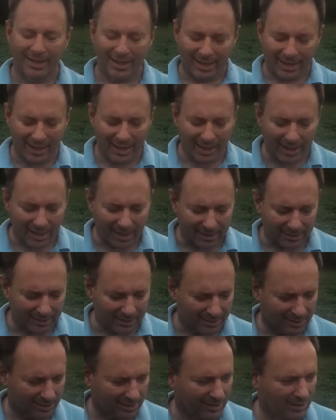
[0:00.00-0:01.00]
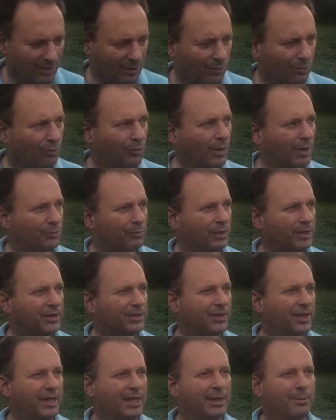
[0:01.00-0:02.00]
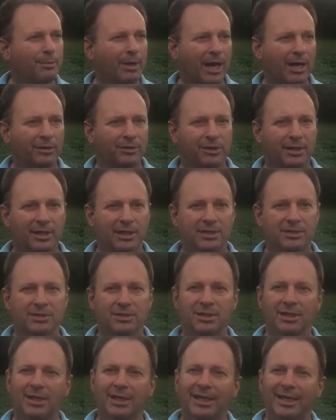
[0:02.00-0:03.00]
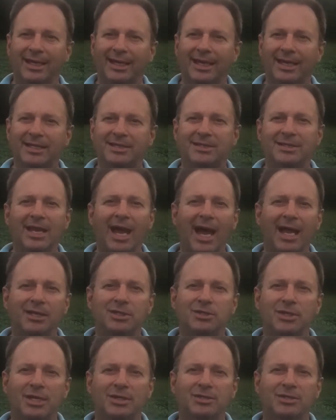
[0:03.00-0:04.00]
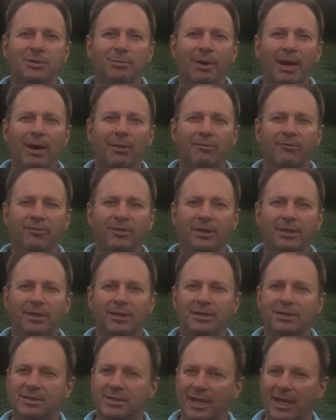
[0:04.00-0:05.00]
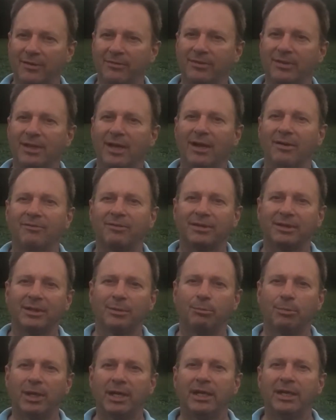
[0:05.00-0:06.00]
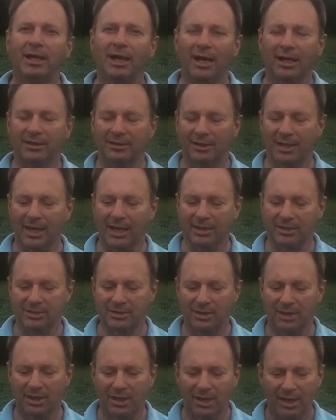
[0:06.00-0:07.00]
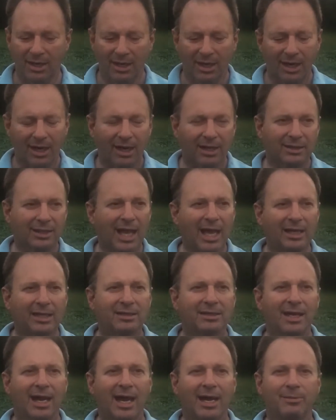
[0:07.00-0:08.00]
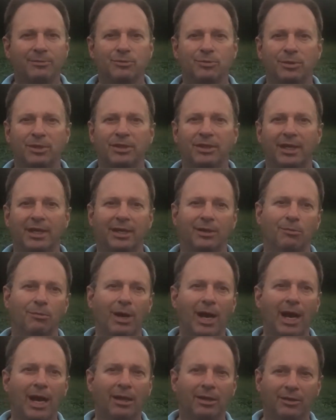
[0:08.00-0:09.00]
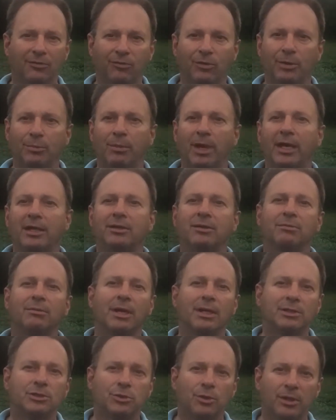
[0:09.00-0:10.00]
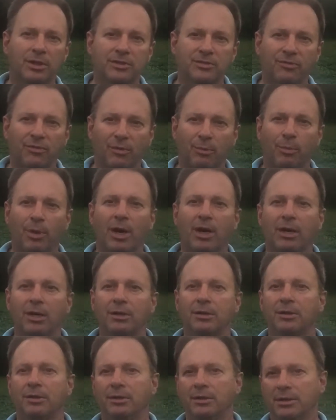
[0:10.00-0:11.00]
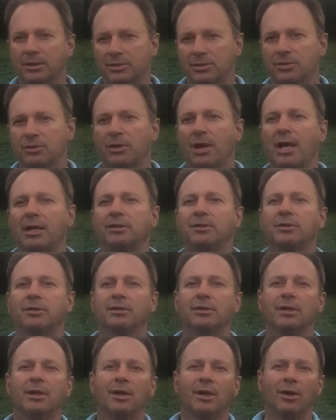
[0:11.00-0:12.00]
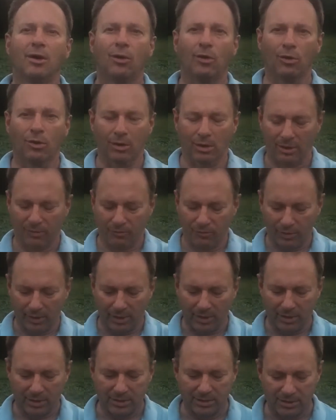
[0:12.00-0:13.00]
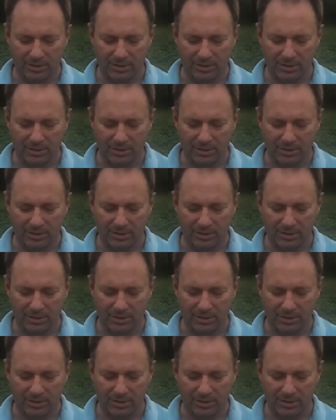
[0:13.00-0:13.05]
And when we think about this, it's not just about feeling safe enough in the big context. A lot of times we think, well, if we make the right choice of a barn or an instructor, or if we,